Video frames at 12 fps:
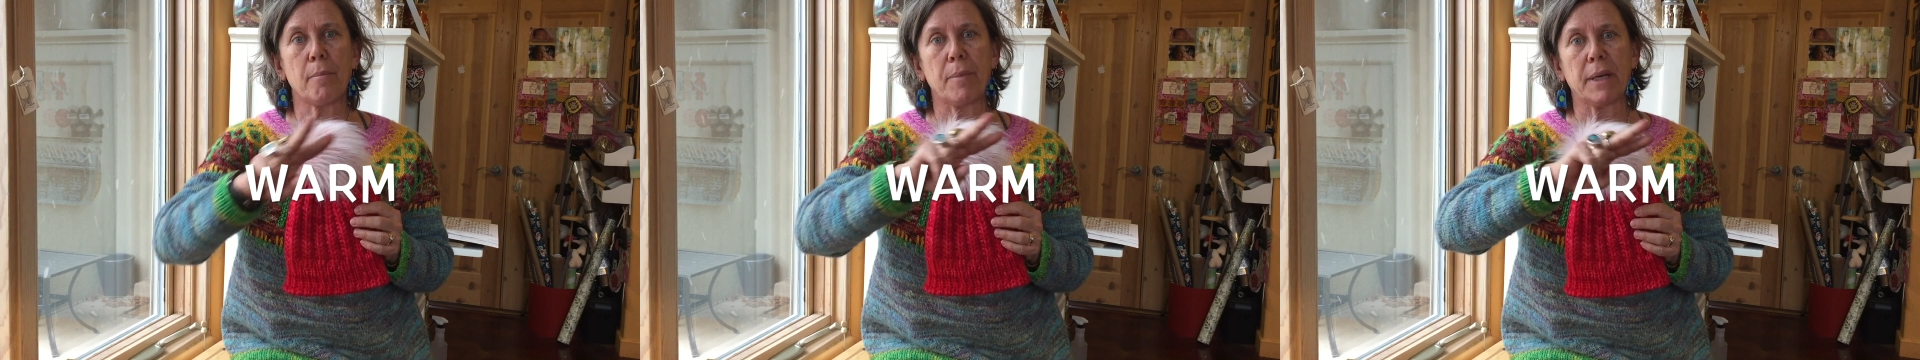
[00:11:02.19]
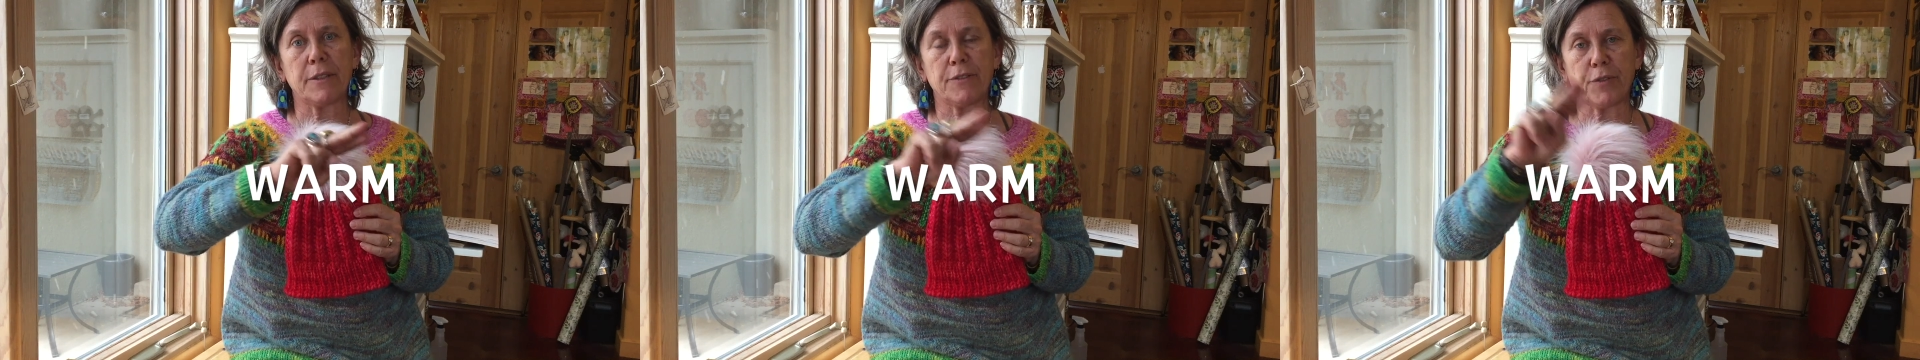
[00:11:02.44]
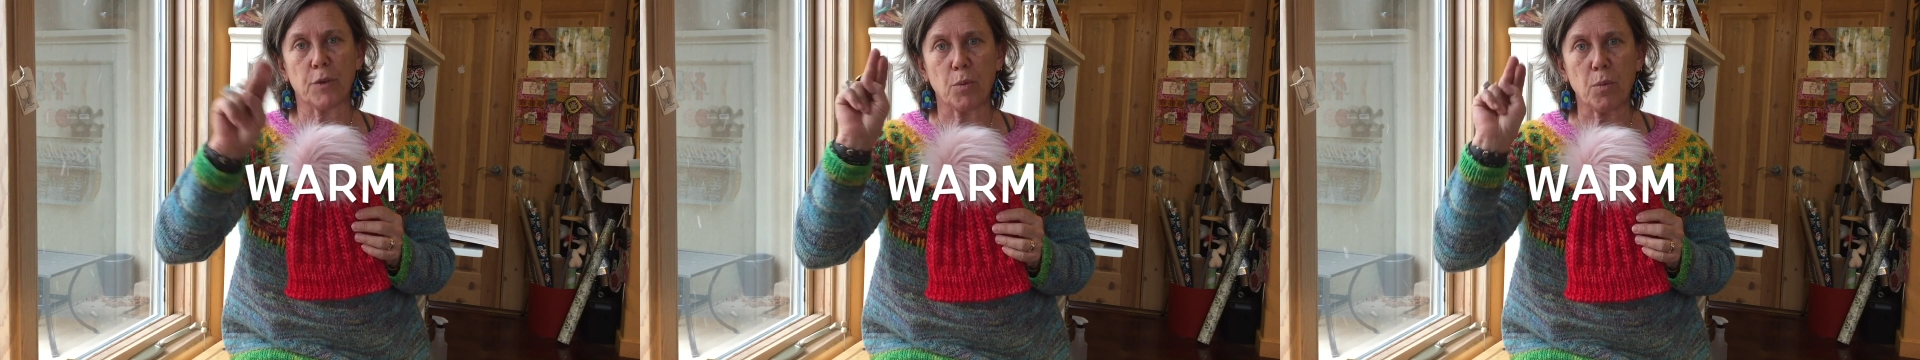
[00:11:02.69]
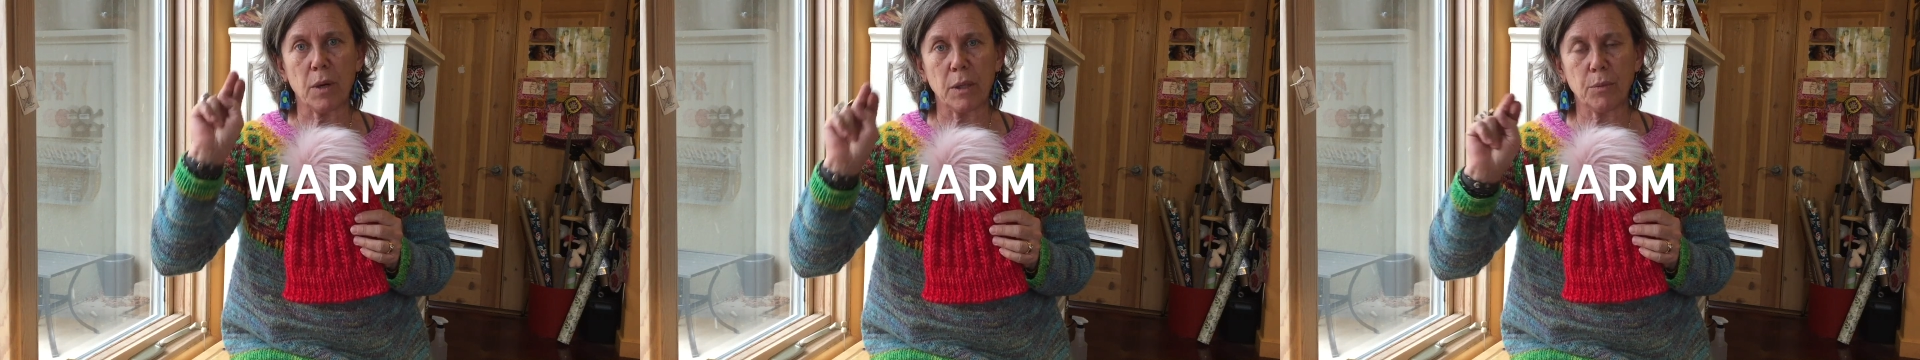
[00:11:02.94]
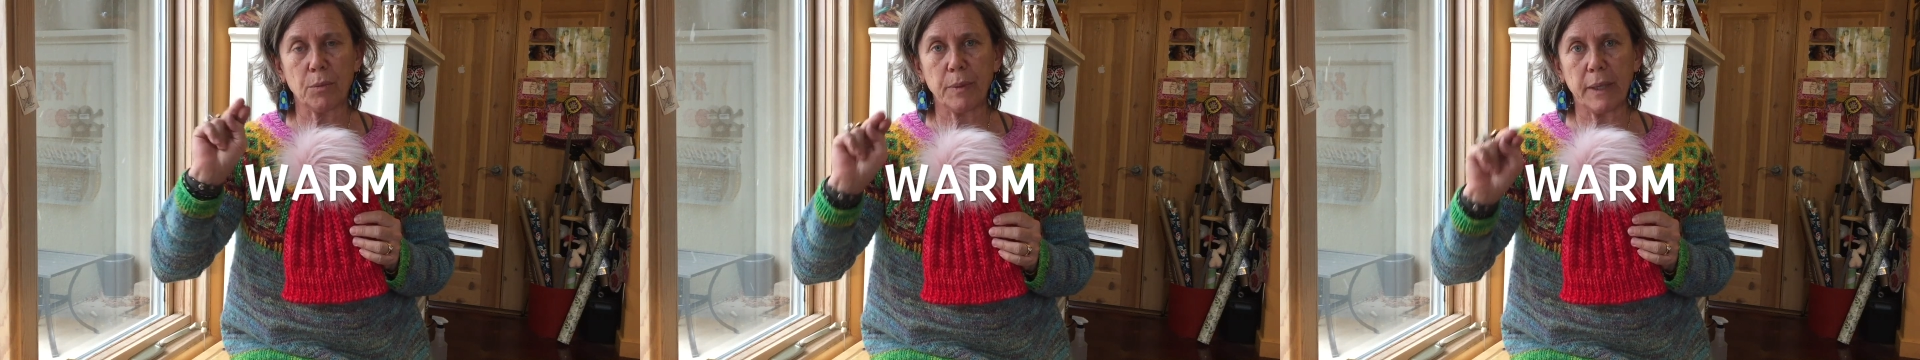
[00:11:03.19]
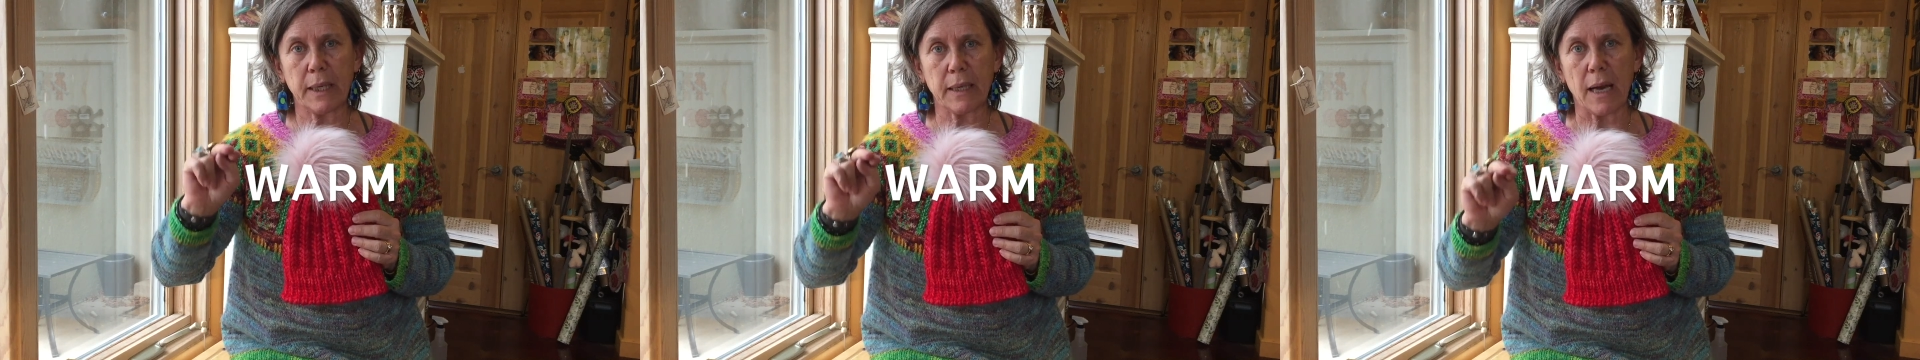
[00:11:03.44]
but for 1
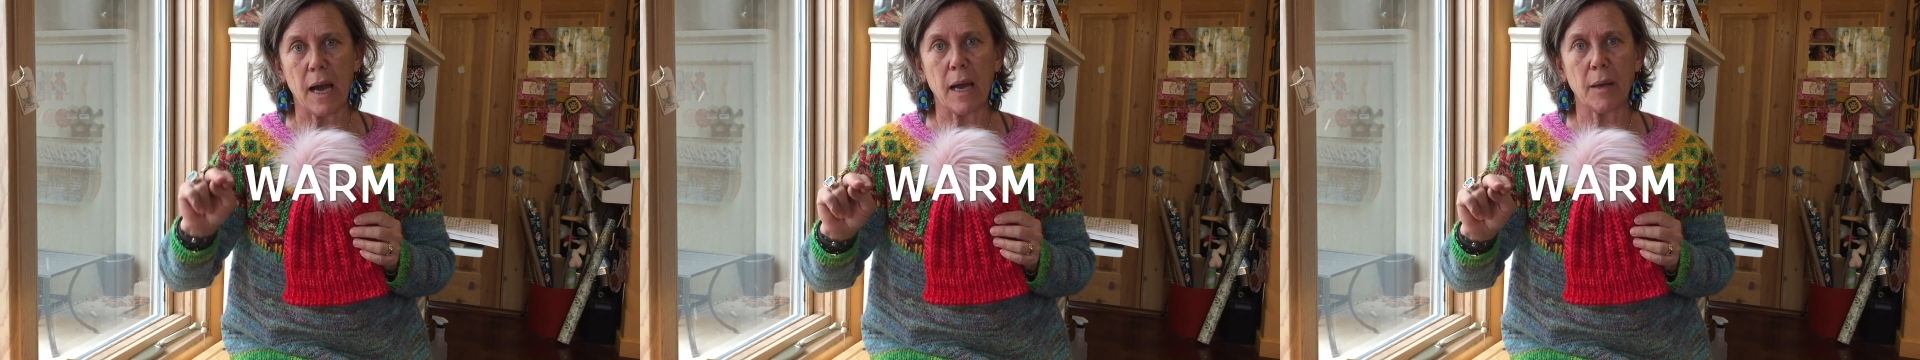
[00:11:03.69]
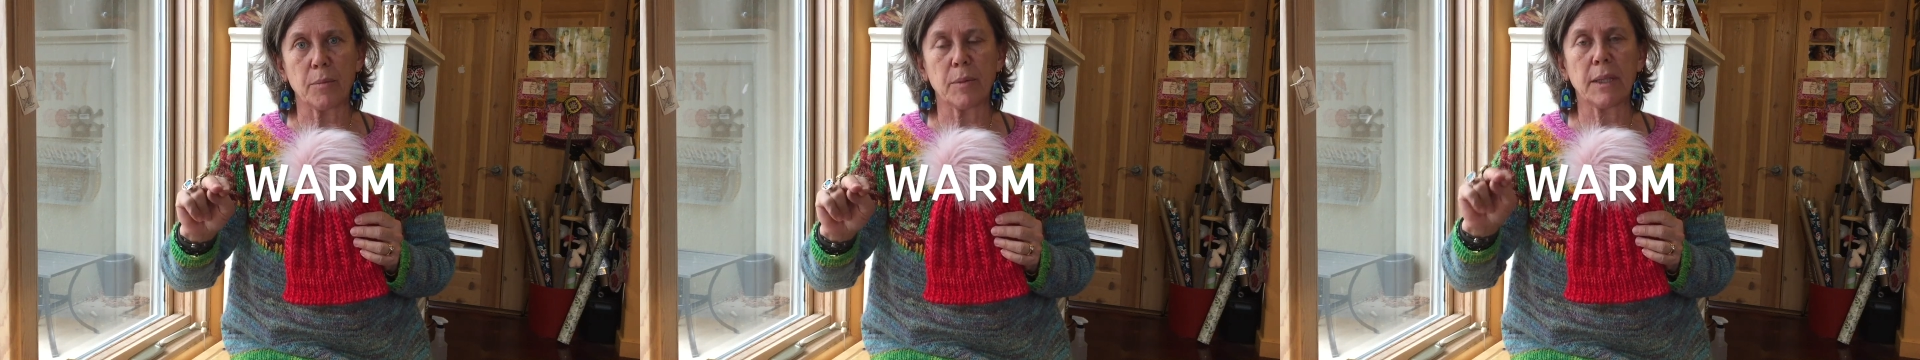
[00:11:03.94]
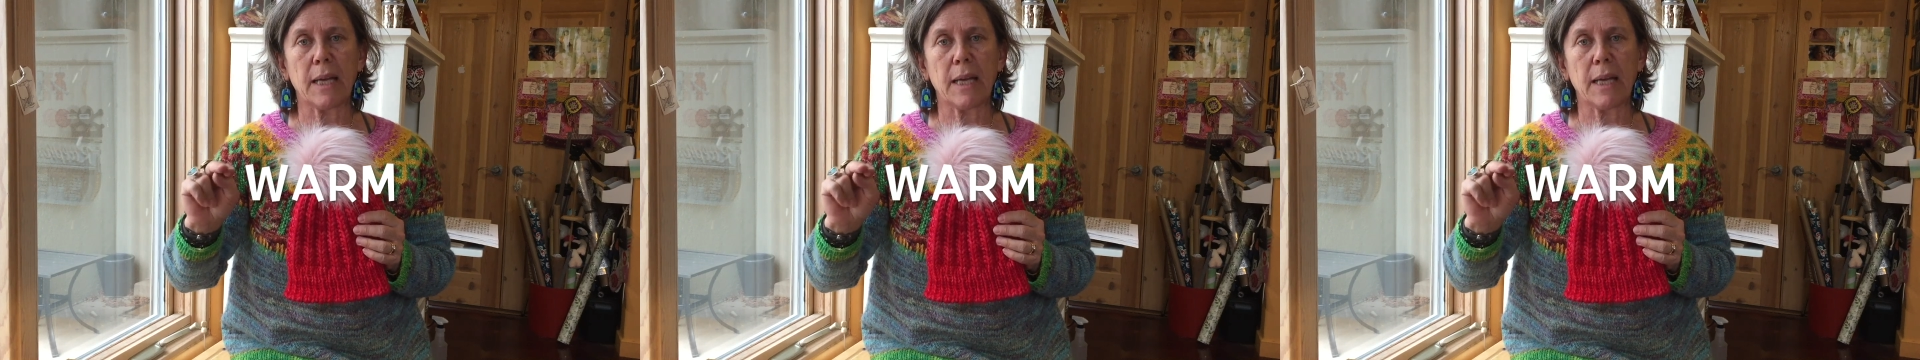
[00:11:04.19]
week I will